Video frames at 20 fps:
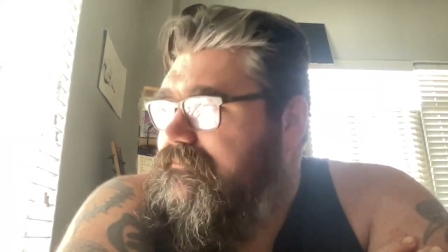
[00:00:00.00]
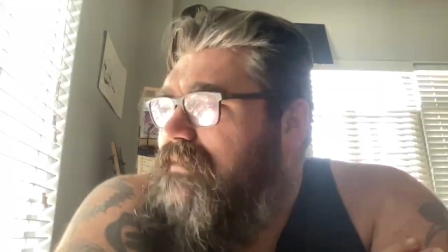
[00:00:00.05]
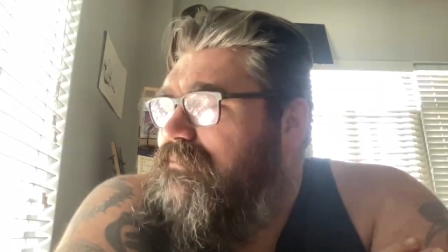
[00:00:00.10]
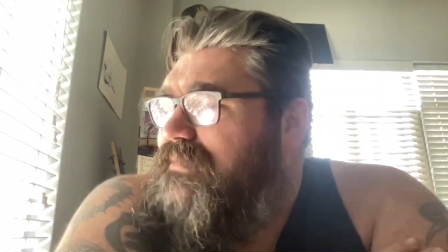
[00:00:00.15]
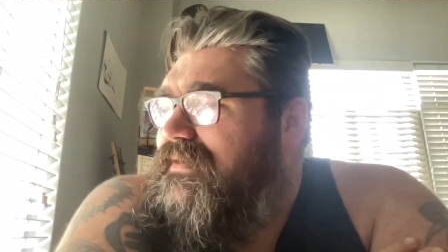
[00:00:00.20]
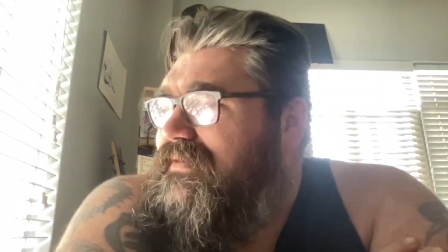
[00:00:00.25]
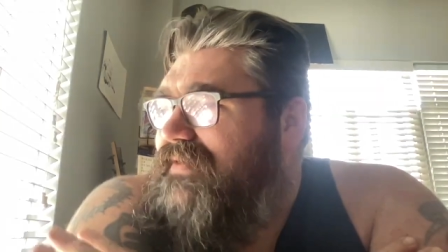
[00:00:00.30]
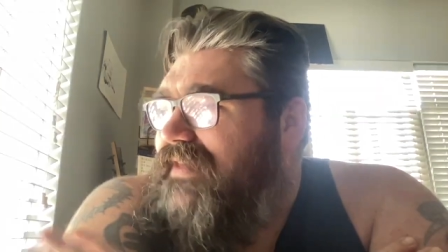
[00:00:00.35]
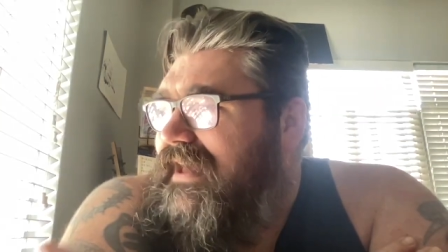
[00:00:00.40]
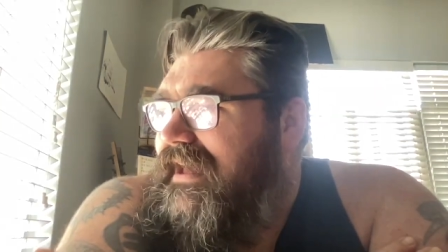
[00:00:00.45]

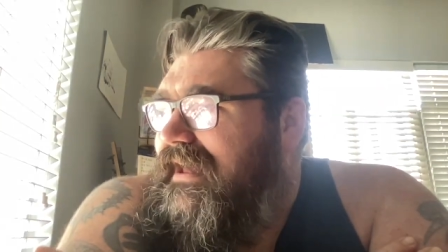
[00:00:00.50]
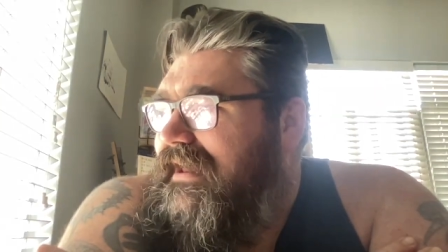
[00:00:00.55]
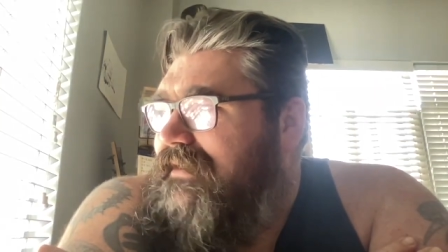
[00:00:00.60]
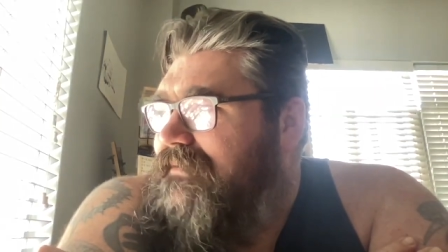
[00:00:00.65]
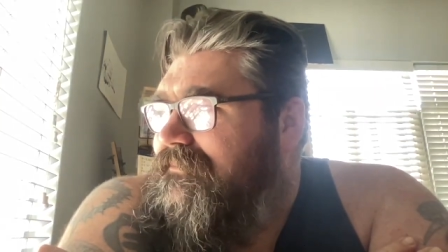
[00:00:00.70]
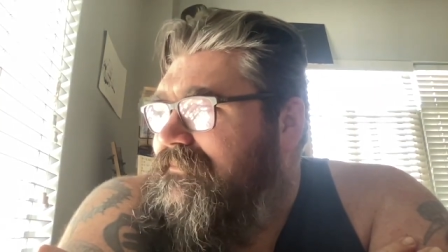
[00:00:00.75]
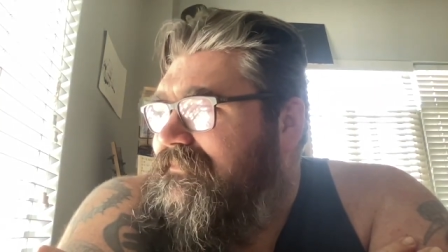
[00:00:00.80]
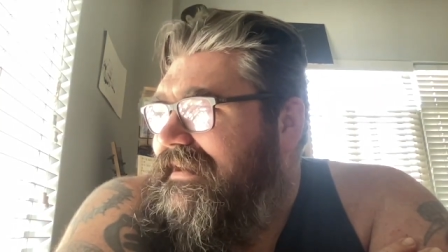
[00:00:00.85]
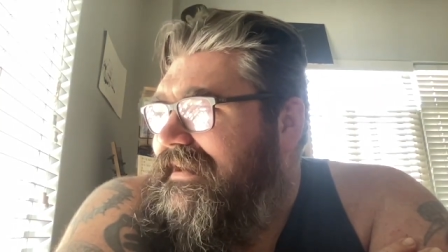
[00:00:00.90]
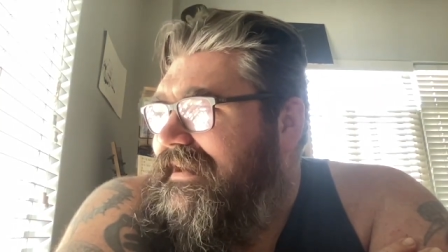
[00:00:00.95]
But
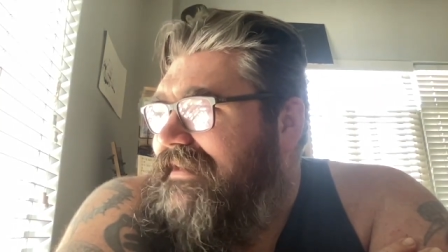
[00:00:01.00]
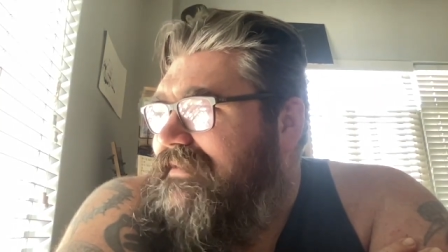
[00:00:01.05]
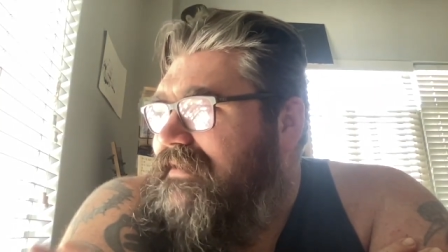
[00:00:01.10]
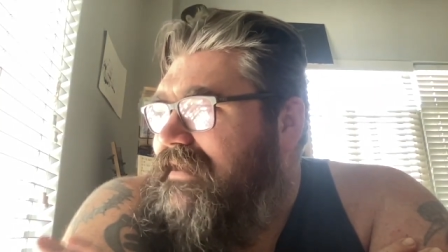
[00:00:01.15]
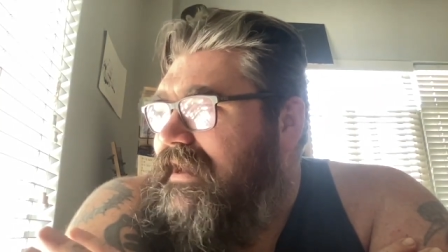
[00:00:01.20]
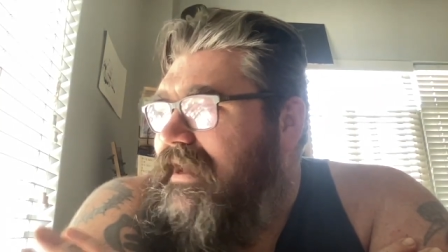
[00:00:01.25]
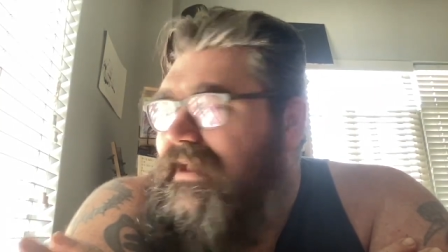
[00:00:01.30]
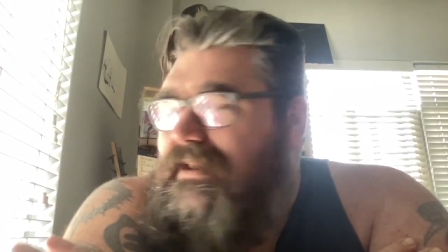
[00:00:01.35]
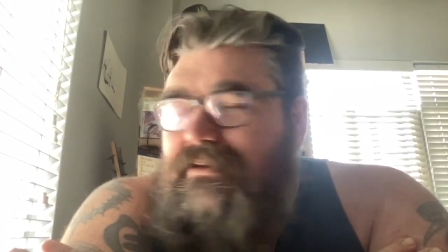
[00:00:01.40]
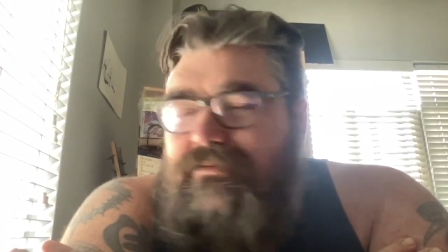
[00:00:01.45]
then, at
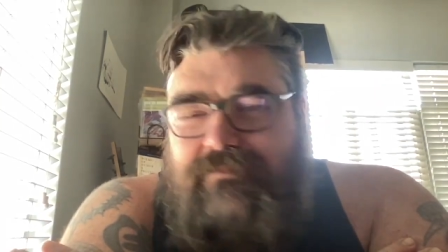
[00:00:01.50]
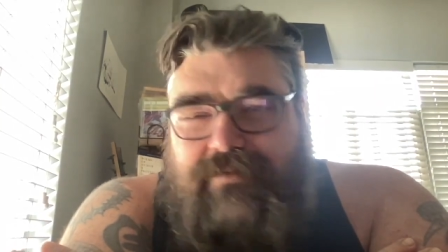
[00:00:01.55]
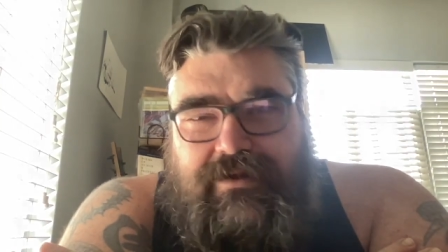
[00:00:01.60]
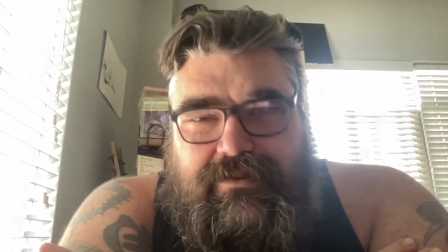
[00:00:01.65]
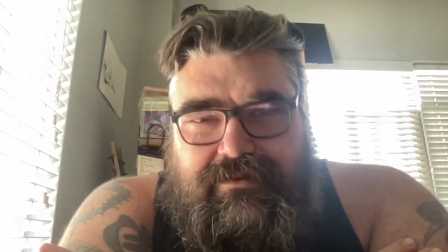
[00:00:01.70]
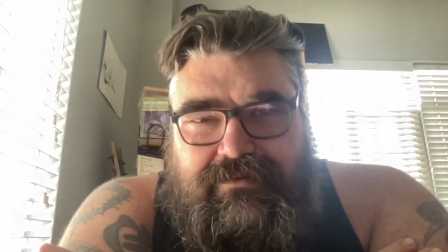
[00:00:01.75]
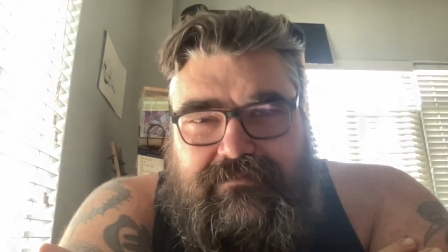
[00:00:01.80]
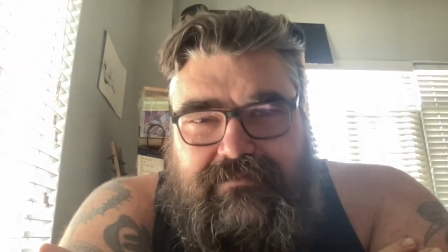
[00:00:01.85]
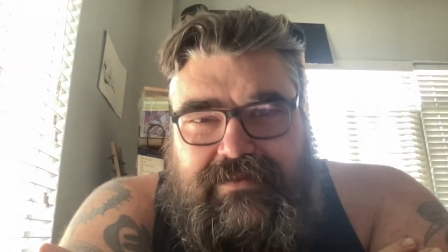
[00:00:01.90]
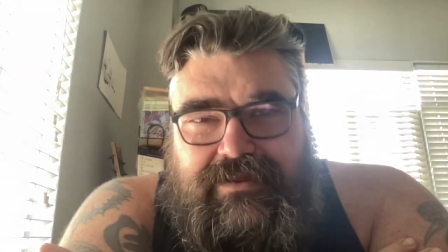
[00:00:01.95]
the end of
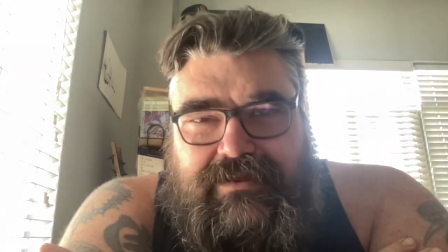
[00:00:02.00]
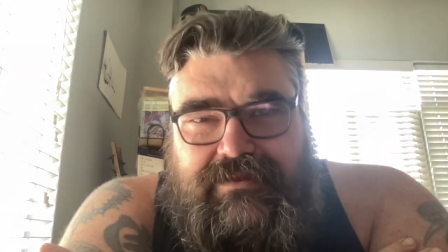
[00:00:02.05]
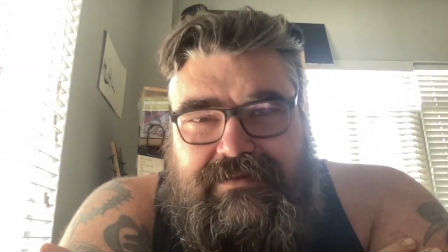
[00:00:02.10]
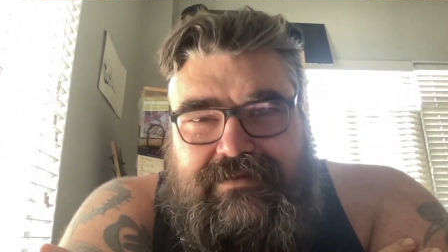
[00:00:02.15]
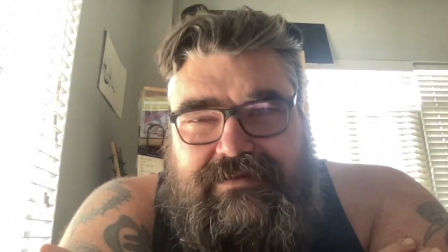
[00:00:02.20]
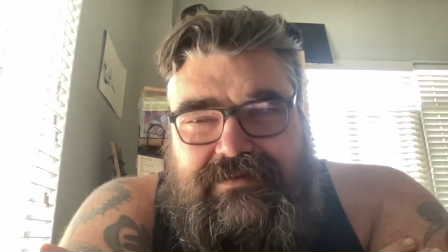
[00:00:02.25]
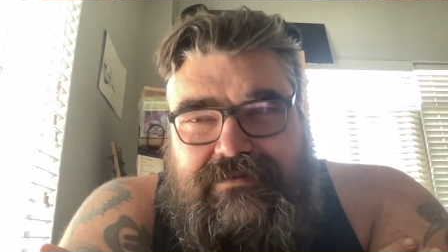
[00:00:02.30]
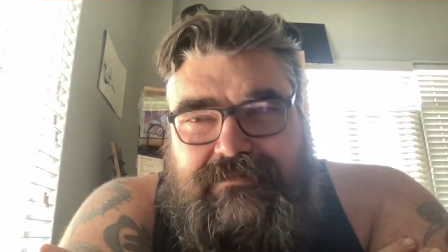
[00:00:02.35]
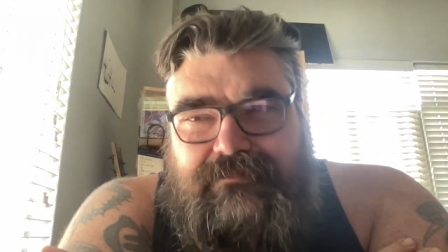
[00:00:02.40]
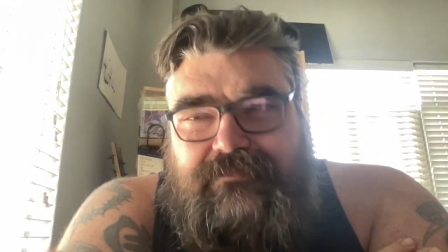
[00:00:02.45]
all of
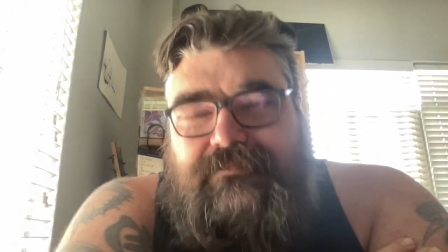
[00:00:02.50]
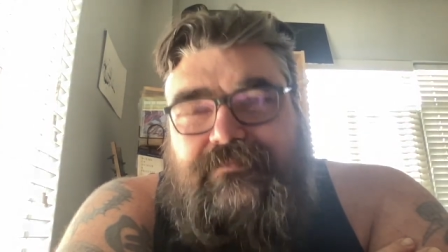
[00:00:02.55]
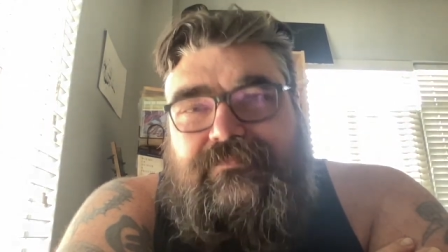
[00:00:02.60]
this,